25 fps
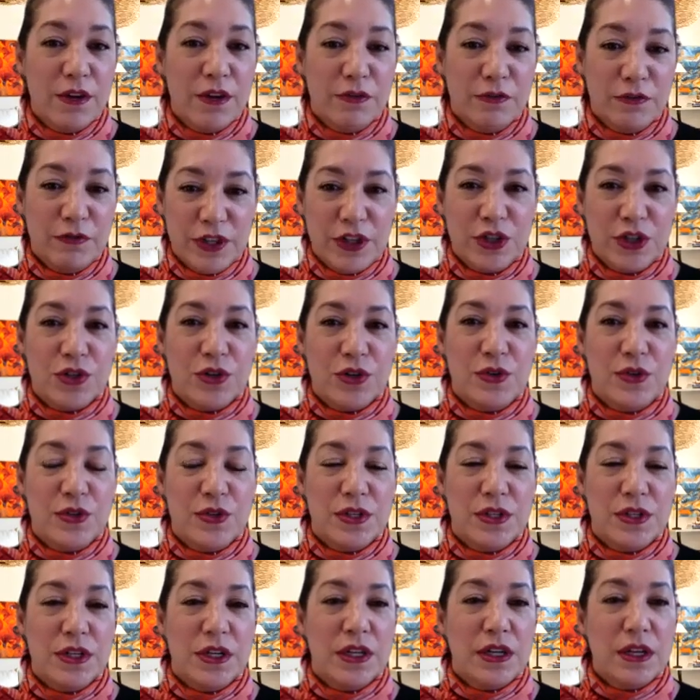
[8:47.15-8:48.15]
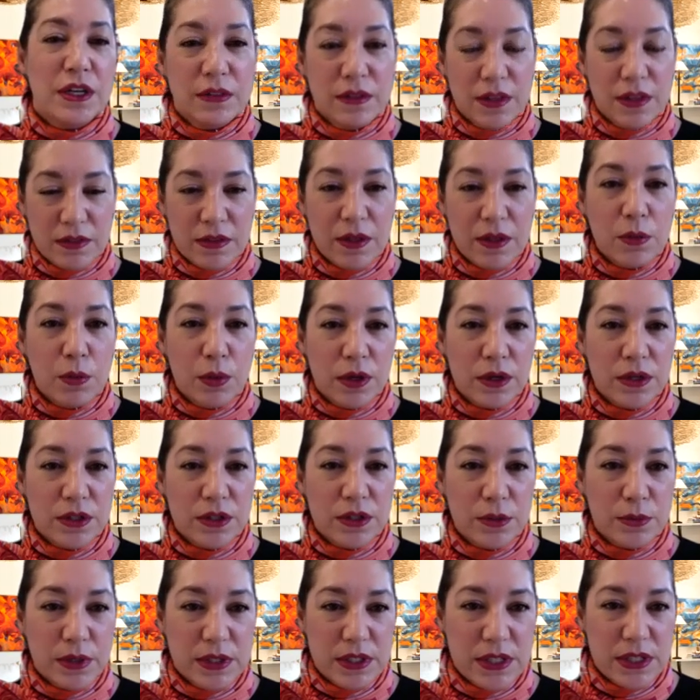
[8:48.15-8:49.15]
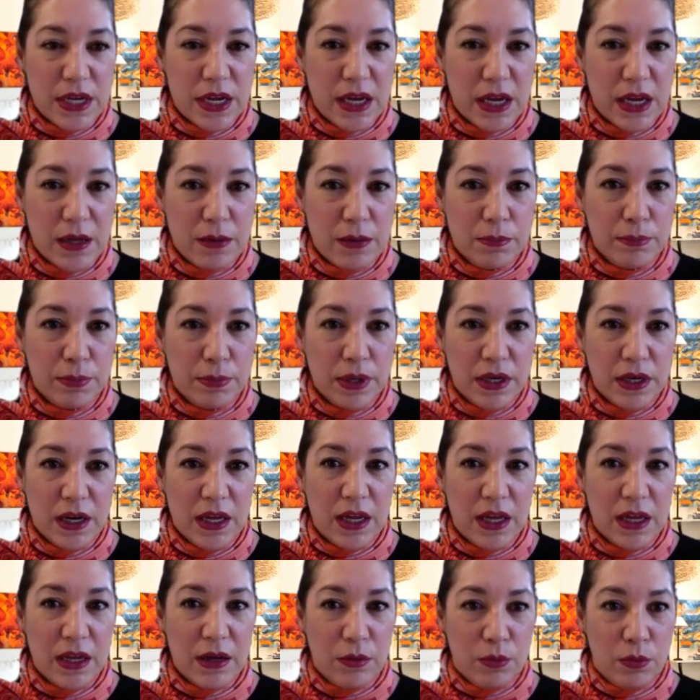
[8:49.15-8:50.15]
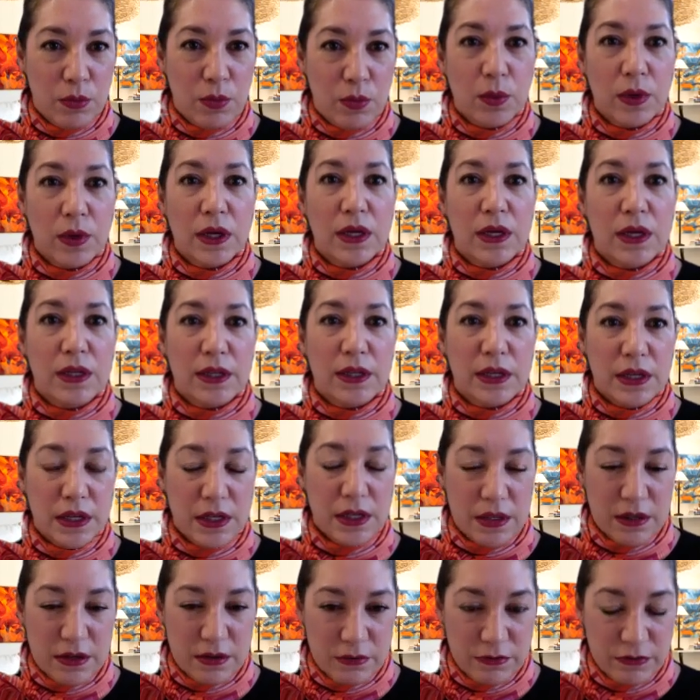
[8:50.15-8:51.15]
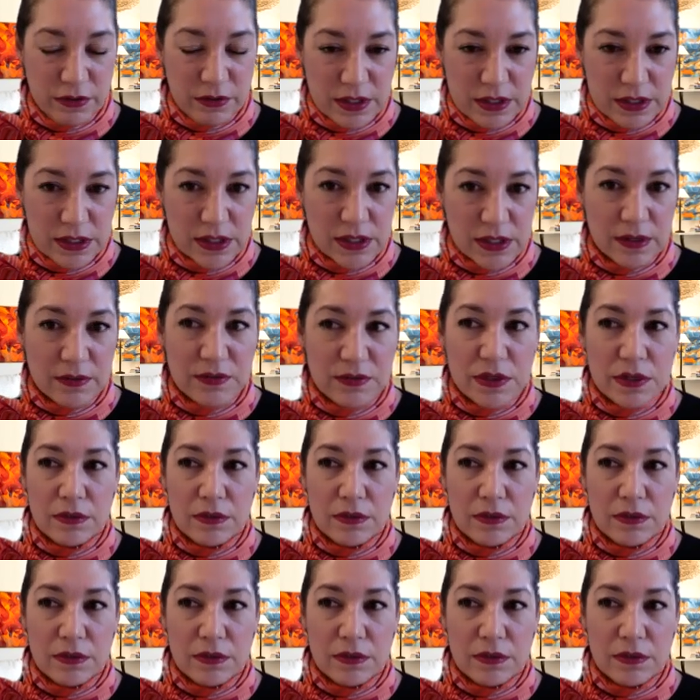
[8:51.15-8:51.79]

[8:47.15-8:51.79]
features in it that they wanted to retain, but it really needed a facelift.